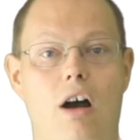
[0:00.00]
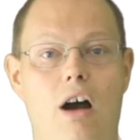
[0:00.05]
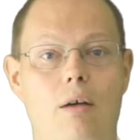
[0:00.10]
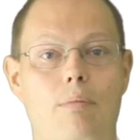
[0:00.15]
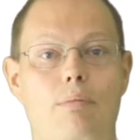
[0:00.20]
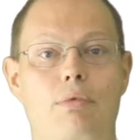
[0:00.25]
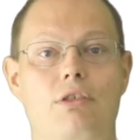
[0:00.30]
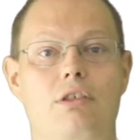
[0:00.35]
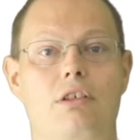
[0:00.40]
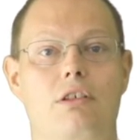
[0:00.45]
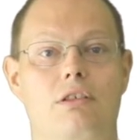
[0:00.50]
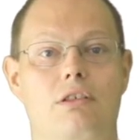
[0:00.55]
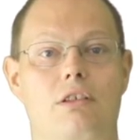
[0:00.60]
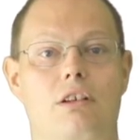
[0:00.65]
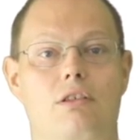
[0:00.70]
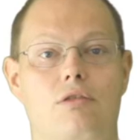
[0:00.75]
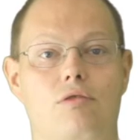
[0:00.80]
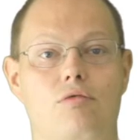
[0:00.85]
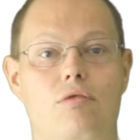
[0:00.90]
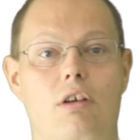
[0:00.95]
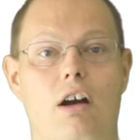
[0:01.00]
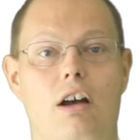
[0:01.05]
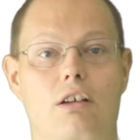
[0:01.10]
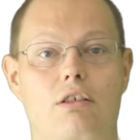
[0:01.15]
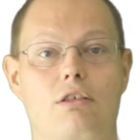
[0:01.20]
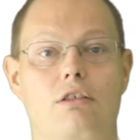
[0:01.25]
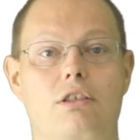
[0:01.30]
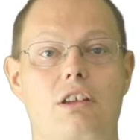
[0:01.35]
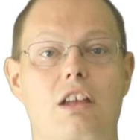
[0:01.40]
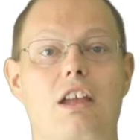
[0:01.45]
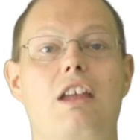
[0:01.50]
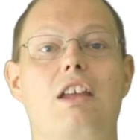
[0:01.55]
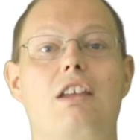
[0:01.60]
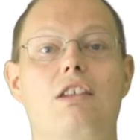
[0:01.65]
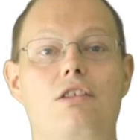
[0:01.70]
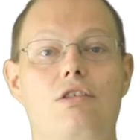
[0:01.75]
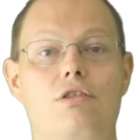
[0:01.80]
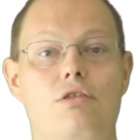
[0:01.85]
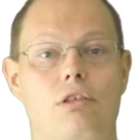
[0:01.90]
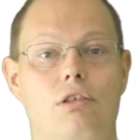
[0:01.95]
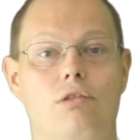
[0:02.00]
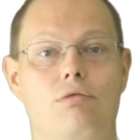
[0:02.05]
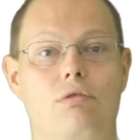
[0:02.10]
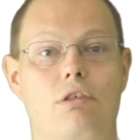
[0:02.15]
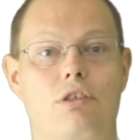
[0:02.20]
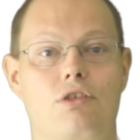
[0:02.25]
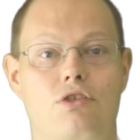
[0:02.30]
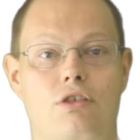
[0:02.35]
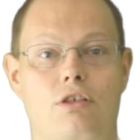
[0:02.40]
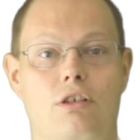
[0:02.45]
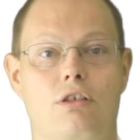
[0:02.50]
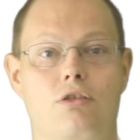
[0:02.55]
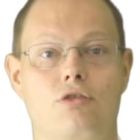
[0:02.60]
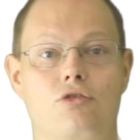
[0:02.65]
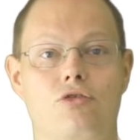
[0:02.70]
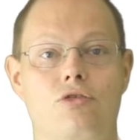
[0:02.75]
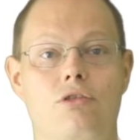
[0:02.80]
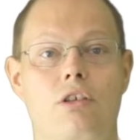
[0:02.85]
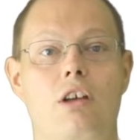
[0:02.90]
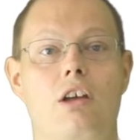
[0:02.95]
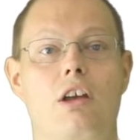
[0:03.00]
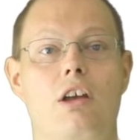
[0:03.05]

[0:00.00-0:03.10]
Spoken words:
update that record in your transaction,